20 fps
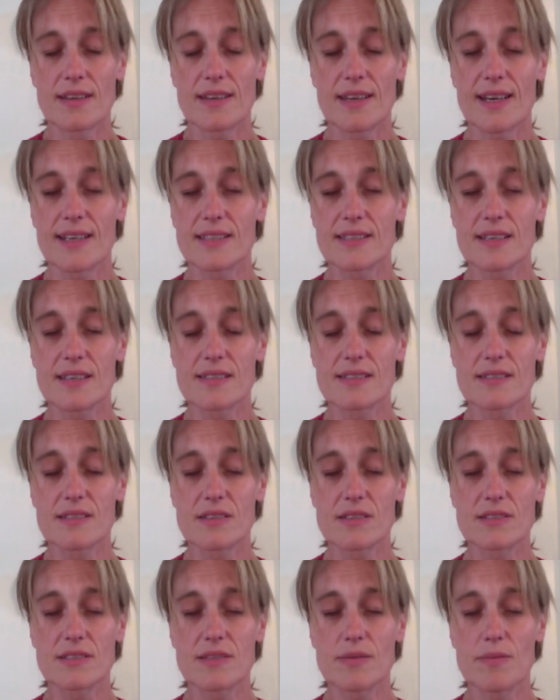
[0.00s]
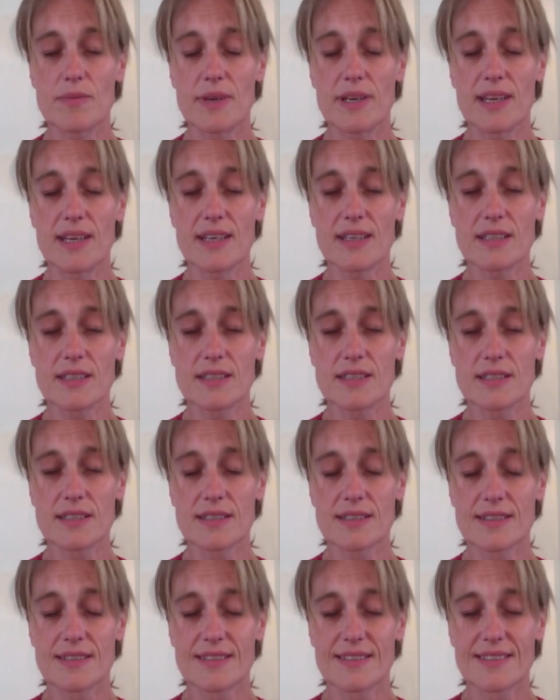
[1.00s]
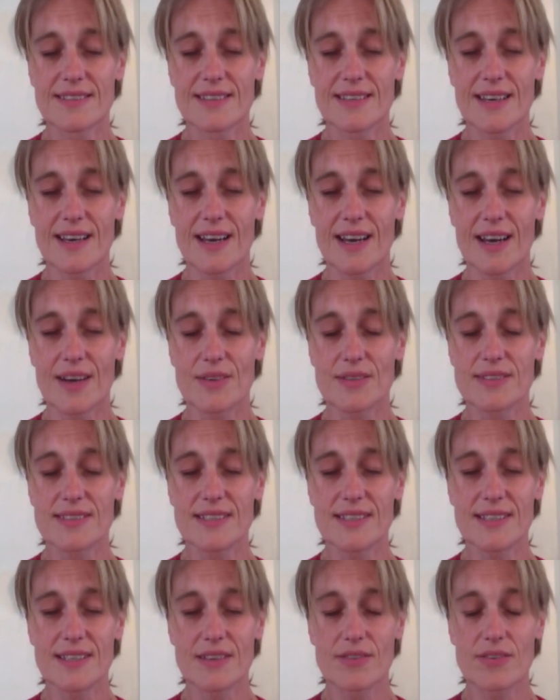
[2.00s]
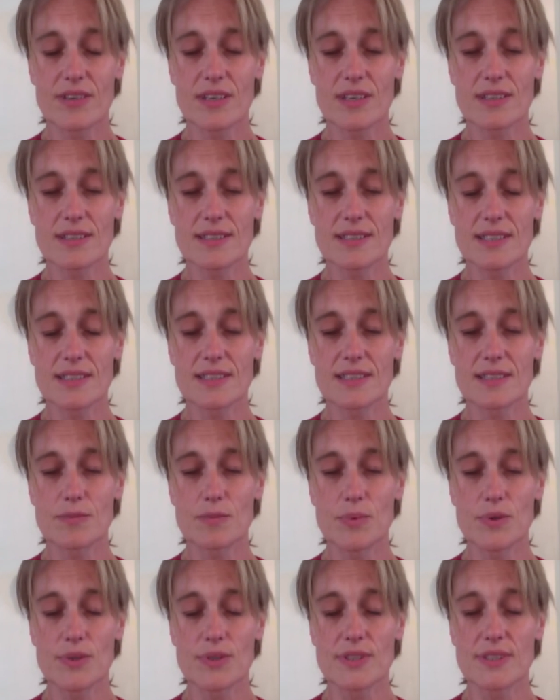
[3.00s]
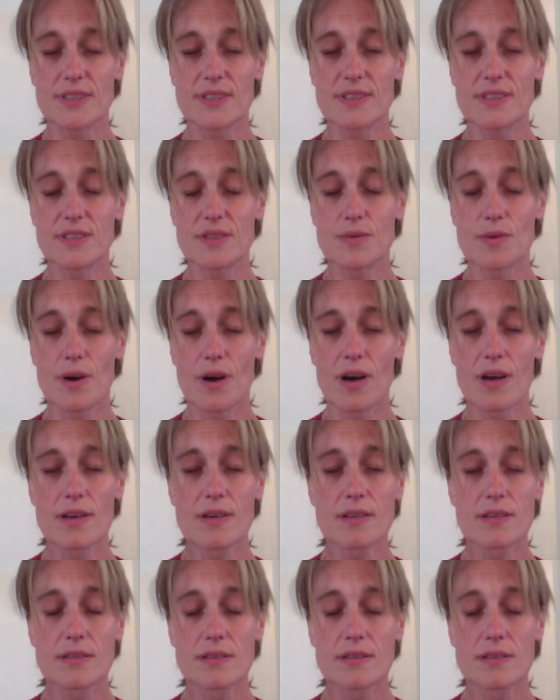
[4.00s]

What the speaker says: that does not diminish how significant and important you are,